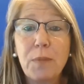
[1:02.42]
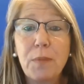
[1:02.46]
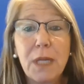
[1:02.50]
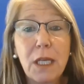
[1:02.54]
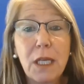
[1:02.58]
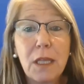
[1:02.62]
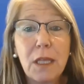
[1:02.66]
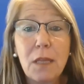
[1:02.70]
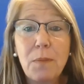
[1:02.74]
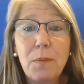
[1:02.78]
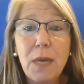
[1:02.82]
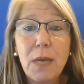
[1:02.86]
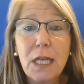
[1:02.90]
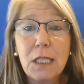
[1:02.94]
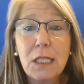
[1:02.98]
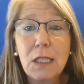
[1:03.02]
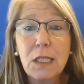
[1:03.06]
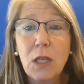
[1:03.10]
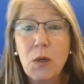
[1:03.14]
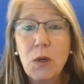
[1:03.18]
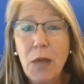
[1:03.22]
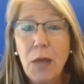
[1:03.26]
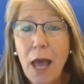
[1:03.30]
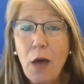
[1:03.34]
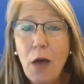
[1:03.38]
being the
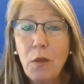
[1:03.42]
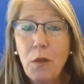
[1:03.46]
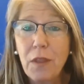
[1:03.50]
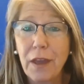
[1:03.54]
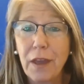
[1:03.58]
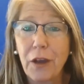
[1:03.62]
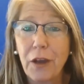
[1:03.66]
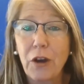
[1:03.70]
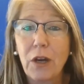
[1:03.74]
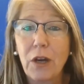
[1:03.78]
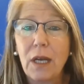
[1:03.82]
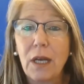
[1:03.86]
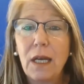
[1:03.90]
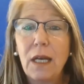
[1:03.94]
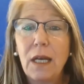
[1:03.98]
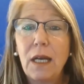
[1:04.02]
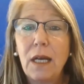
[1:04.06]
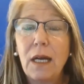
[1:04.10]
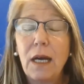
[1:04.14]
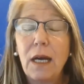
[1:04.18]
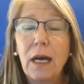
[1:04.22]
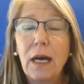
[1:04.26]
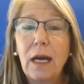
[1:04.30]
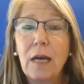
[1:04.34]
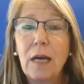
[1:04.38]
best loan out there.
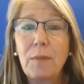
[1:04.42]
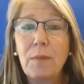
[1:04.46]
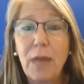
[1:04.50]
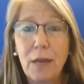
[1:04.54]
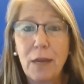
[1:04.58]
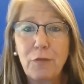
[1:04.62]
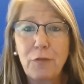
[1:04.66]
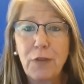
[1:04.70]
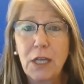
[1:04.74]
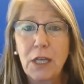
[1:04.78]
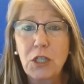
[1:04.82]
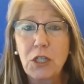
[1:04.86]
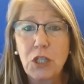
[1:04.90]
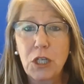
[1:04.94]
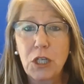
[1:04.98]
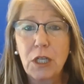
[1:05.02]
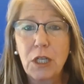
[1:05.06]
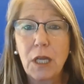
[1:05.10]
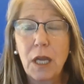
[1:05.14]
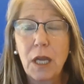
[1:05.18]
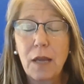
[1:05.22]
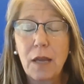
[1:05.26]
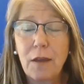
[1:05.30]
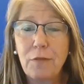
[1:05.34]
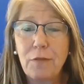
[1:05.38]

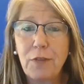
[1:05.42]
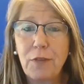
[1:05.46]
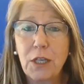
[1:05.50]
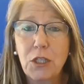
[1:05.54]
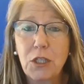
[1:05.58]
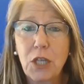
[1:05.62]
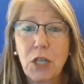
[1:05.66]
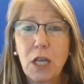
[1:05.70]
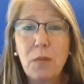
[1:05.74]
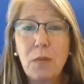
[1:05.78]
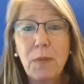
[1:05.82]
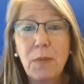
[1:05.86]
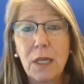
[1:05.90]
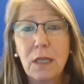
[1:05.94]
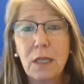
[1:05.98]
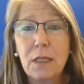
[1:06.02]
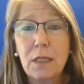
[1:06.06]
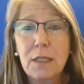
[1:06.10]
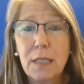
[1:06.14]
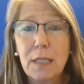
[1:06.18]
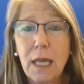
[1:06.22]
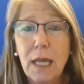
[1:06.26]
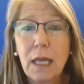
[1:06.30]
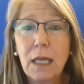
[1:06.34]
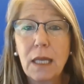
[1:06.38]
FHA
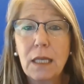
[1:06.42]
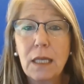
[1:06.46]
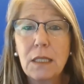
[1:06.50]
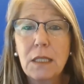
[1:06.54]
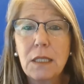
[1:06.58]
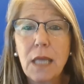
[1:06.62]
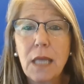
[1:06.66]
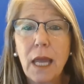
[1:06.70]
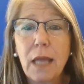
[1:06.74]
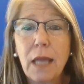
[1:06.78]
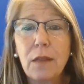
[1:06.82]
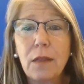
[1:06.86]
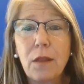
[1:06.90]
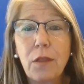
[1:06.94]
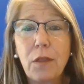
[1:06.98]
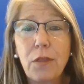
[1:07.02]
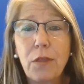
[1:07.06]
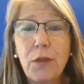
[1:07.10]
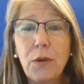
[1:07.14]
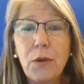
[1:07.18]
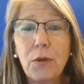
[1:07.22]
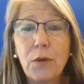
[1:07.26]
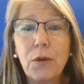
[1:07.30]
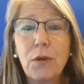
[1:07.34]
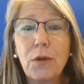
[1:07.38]
being the second, and the
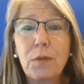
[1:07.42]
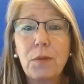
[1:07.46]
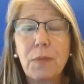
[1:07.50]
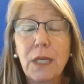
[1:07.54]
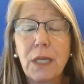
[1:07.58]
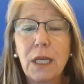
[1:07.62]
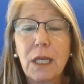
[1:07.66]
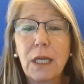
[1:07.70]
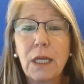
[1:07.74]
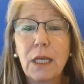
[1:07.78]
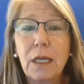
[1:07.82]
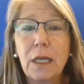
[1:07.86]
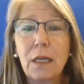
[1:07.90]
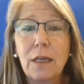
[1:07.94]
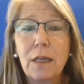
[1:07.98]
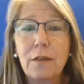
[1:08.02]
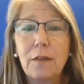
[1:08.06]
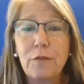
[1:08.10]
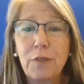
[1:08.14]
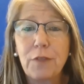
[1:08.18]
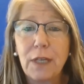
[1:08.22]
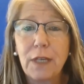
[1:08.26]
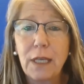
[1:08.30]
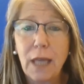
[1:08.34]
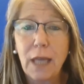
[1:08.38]
third being
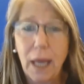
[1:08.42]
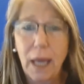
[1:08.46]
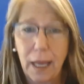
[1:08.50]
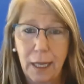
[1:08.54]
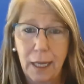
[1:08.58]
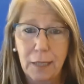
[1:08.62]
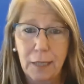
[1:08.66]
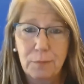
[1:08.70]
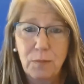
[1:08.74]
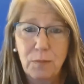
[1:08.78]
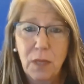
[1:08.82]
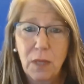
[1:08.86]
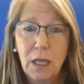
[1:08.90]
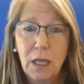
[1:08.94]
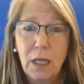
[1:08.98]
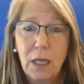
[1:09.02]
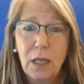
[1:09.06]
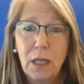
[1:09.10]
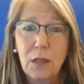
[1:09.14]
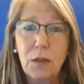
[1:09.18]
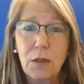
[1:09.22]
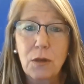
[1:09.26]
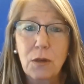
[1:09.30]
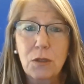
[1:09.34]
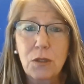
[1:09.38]
a VA.
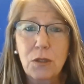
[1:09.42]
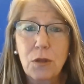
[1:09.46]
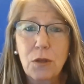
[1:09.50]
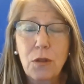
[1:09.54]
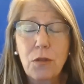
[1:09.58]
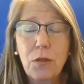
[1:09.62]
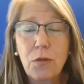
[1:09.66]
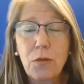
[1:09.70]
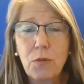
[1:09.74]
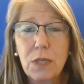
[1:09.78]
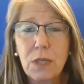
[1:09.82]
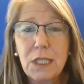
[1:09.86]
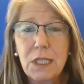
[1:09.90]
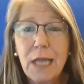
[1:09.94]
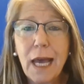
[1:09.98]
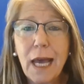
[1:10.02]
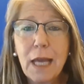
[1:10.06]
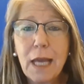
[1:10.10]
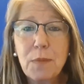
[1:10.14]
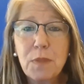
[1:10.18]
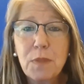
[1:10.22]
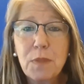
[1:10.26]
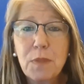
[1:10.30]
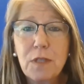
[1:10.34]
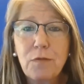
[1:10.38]
Those are the 3
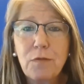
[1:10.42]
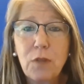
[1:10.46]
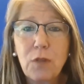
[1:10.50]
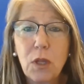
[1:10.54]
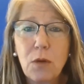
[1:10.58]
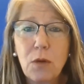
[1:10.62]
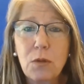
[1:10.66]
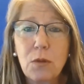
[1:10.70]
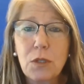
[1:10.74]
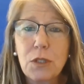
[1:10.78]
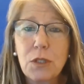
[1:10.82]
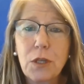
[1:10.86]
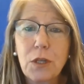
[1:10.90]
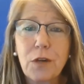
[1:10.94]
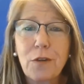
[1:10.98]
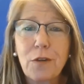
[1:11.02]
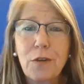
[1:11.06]
types of loans that are